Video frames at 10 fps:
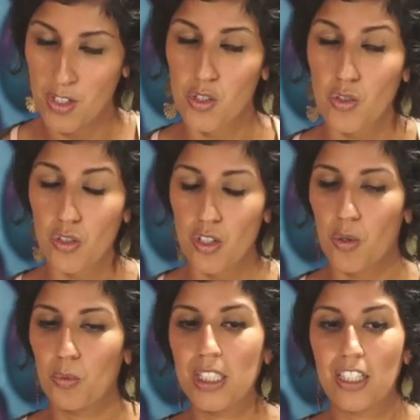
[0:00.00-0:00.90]
So
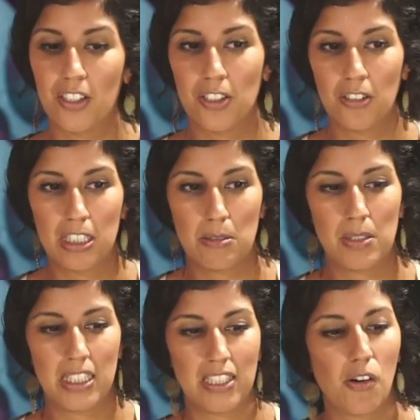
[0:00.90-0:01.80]
we are going to
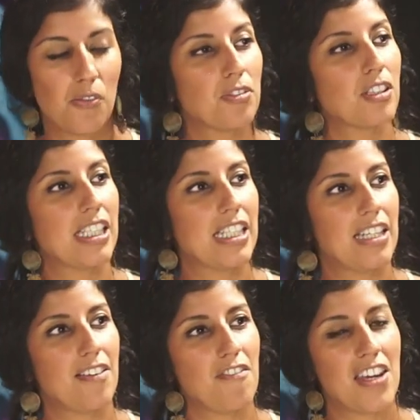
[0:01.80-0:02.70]
be,
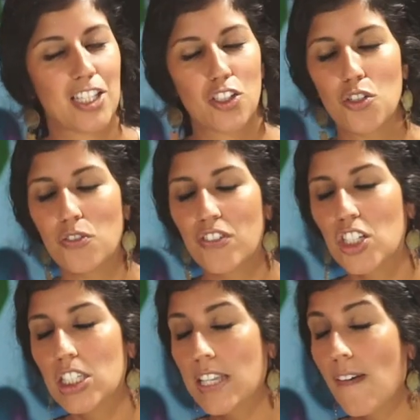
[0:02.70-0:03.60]
hopefully,
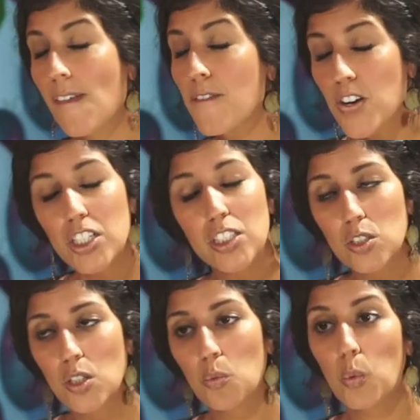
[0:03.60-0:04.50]
Vancouver's first
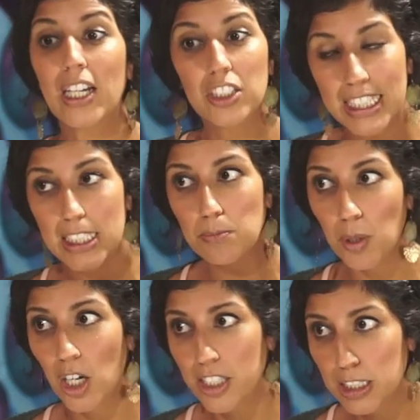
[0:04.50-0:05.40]
wellness
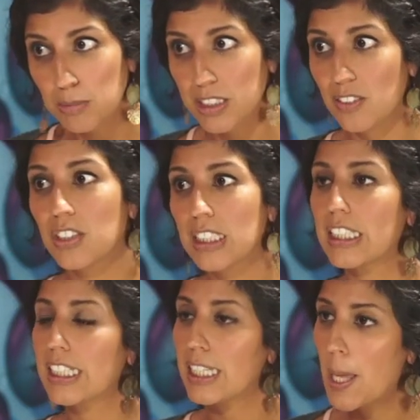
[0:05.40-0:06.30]
bar,
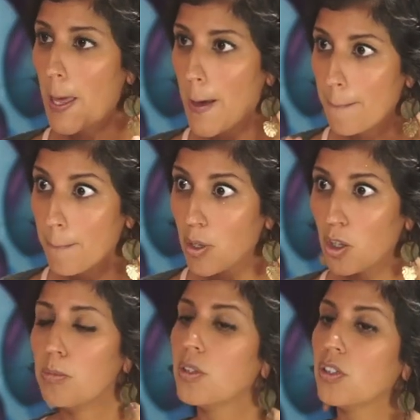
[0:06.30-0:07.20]
specifically
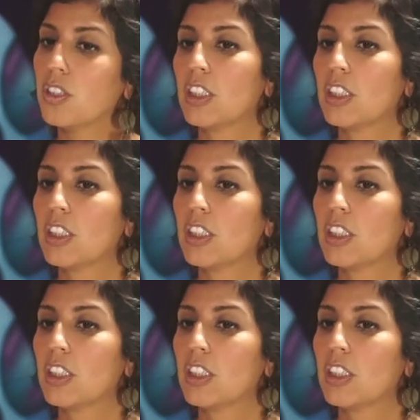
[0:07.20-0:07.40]
mobile,